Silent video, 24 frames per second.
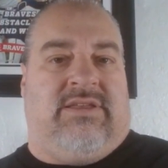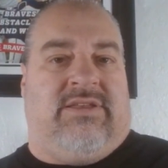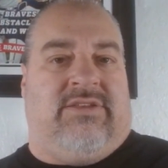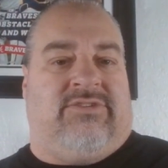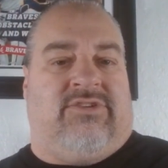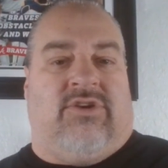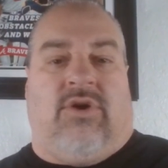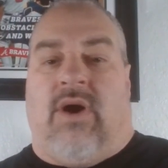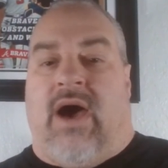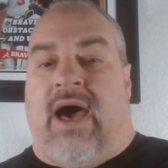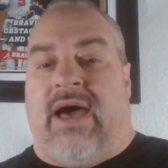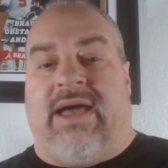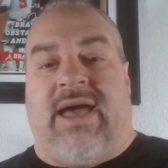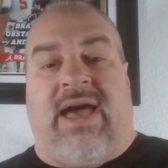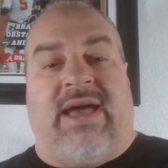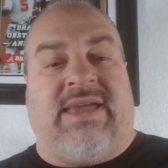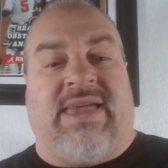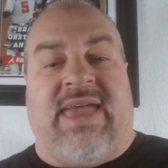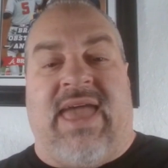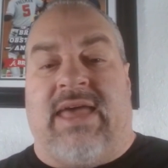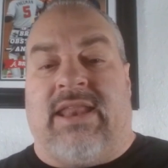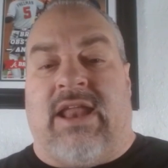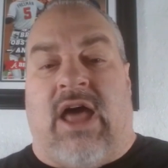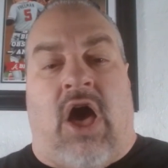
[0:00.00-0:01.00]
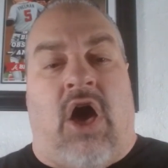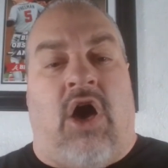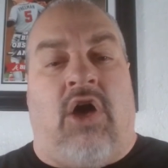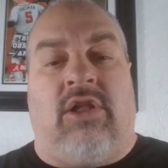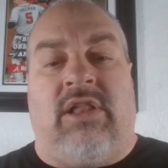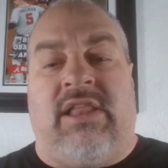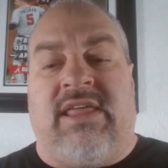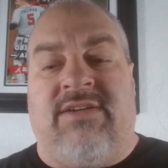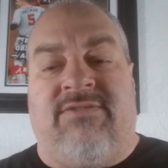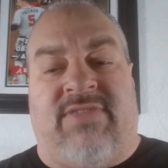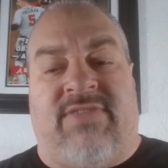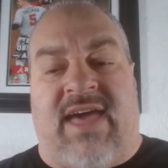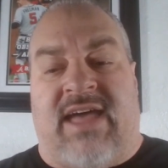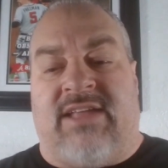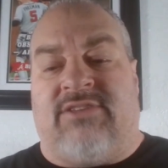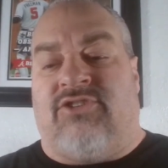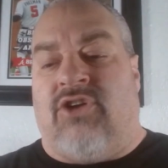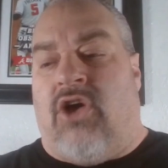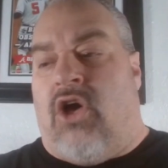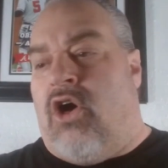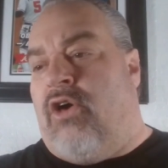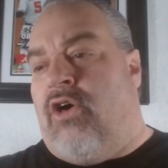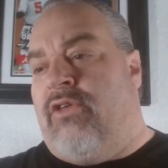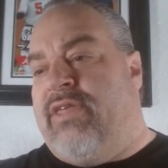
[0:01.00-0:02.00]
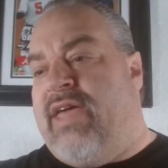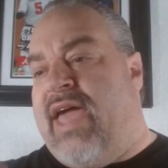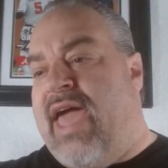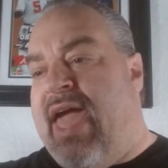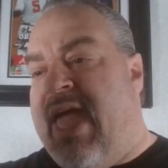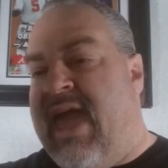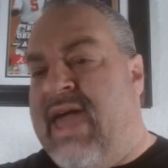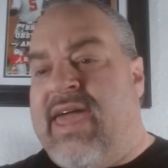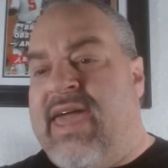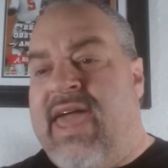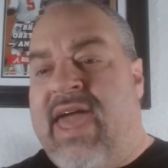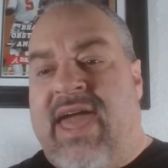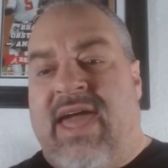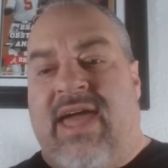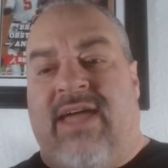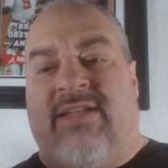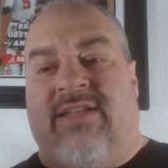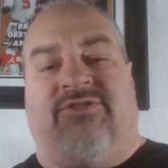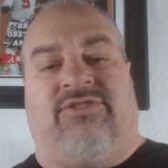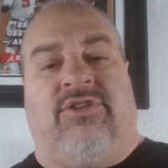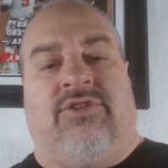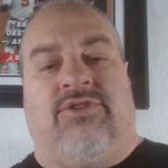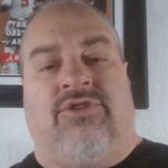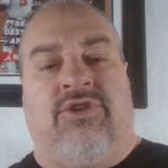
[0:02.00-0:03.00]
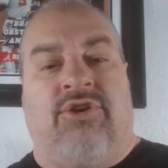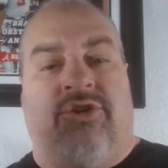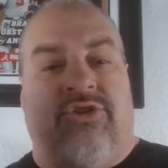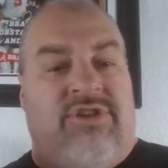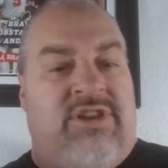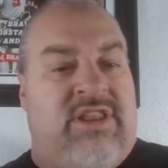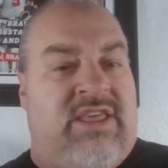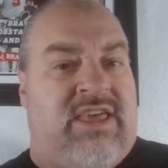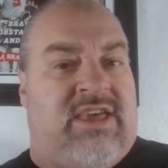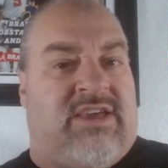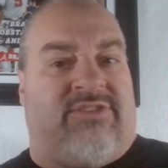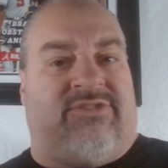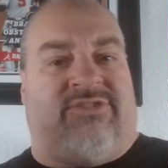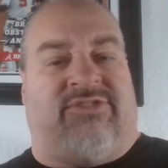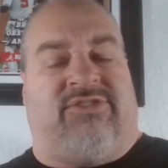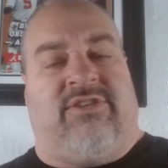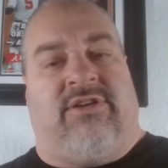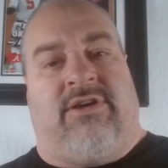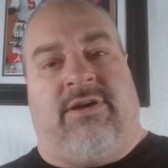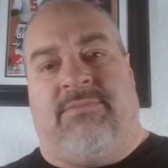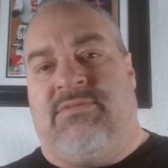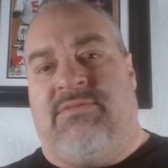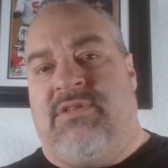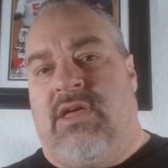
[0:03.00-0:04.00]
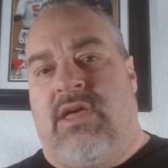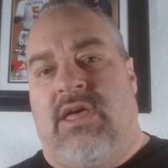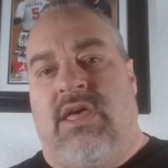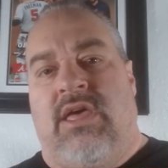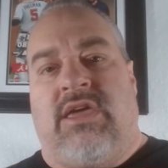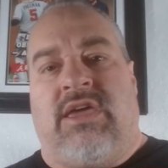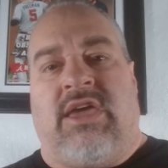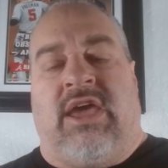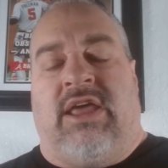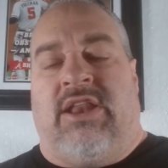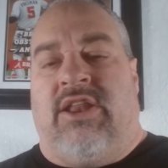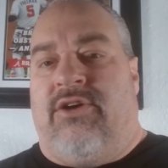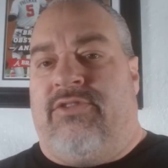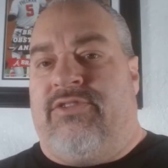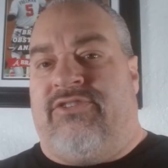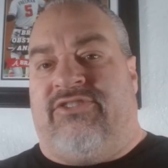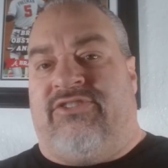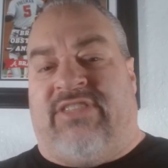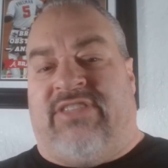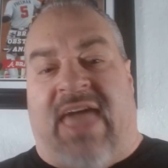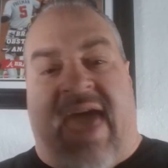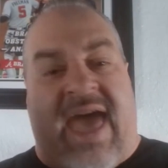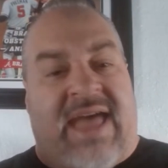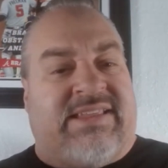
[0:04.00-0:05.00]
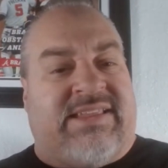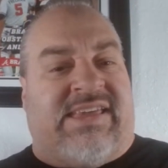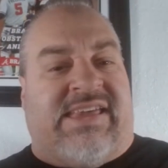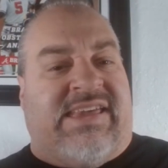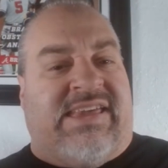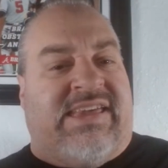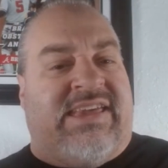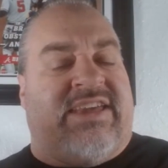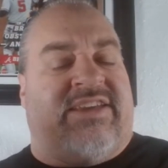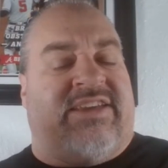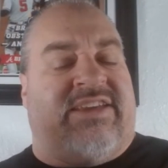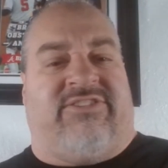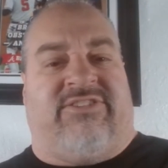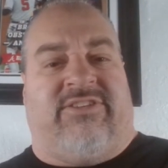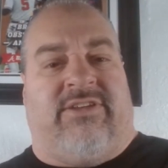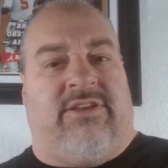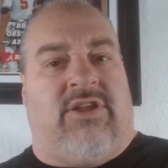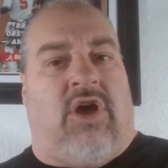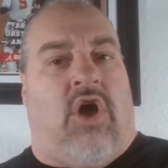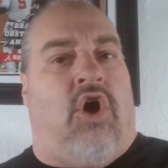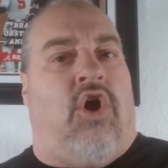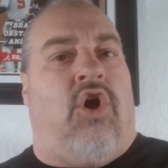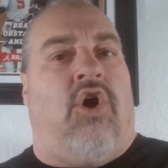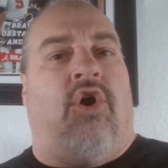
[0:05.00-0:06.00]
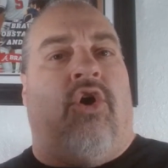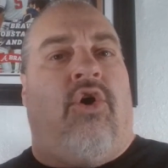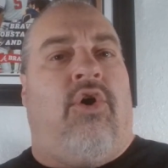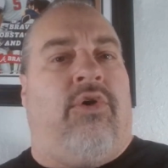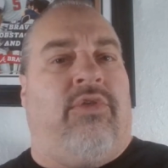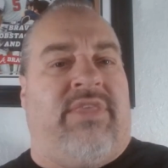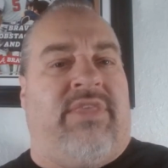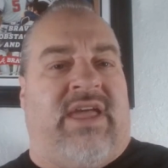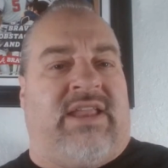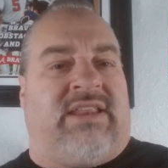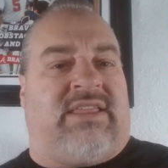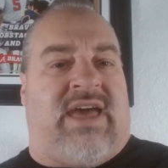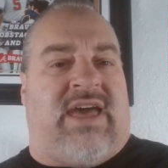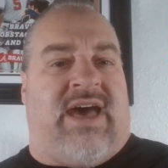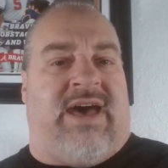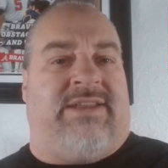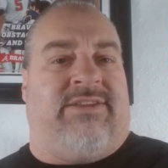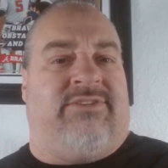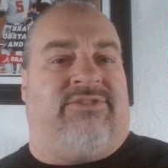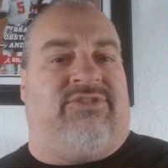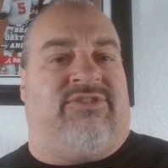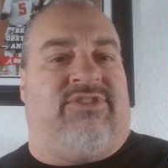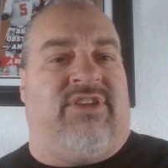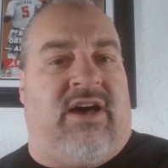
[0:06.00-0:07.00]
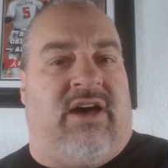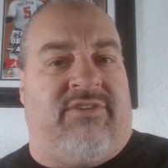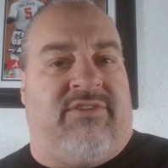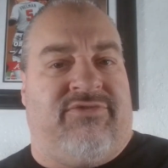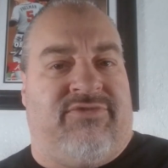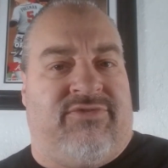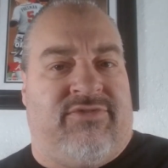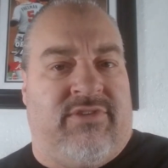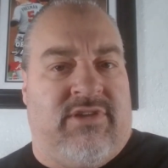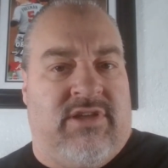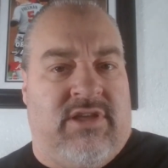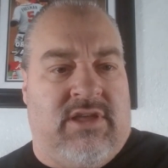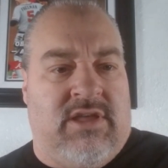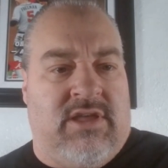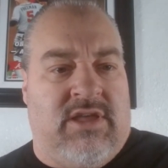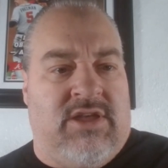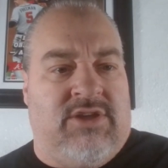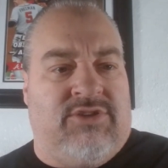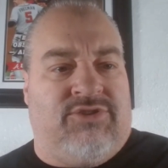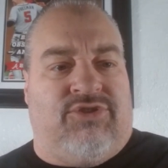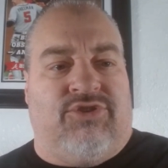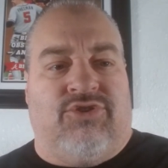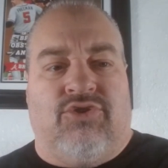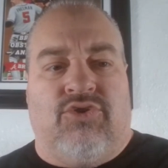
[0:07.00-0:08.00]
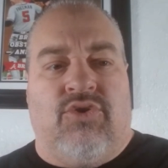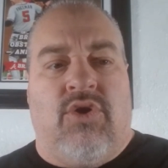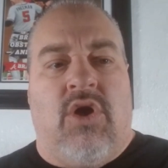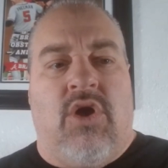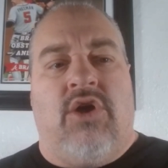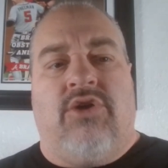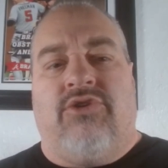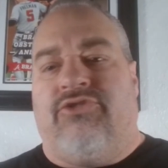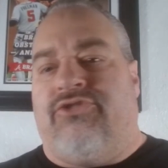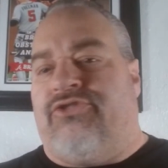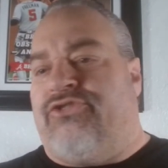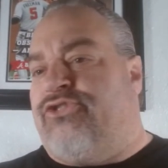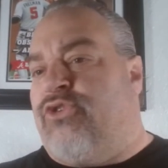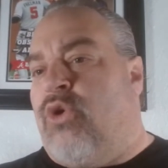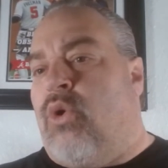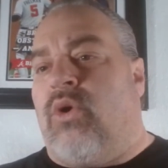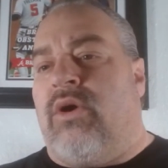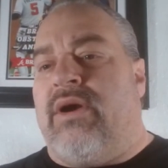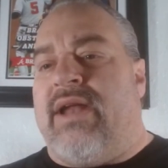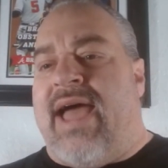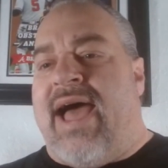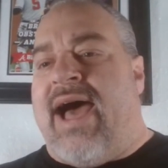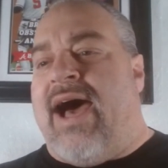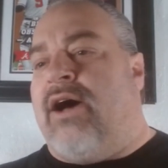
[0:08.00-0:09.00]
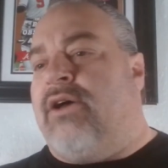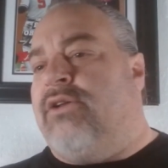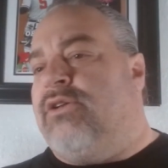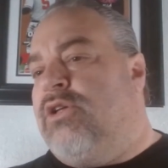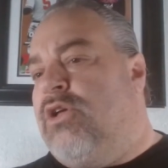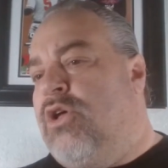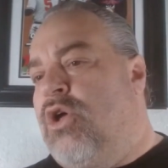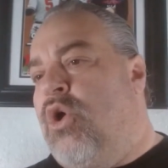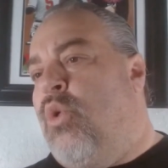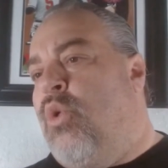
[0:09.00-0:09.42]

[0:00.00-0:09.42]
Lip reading: So, I'll leave that to all the eggheads, the nudniks, the, you know, the stat geeks and all that kind of stuff to sort out